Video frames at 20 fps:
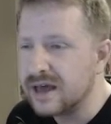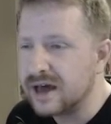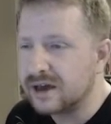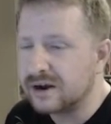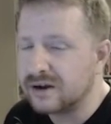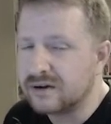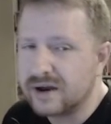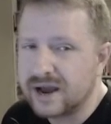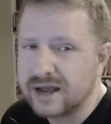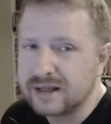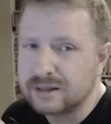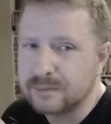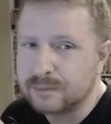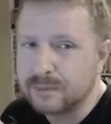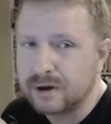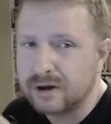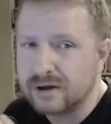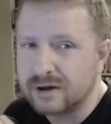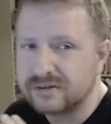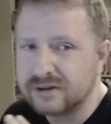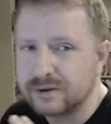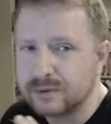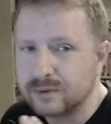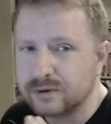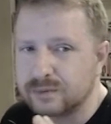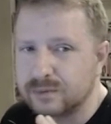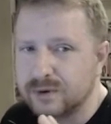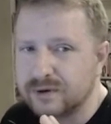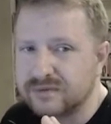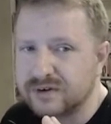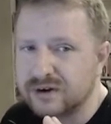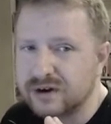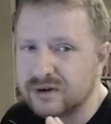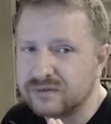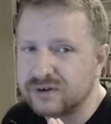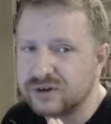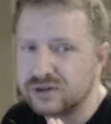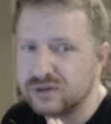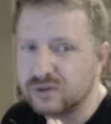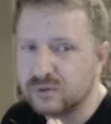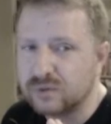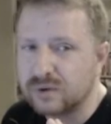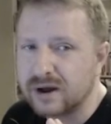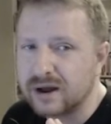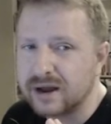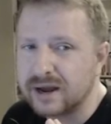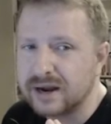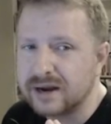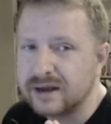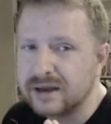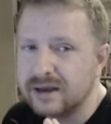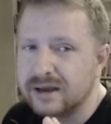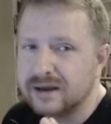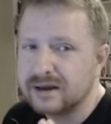I know I had the boss, he was moving to the right,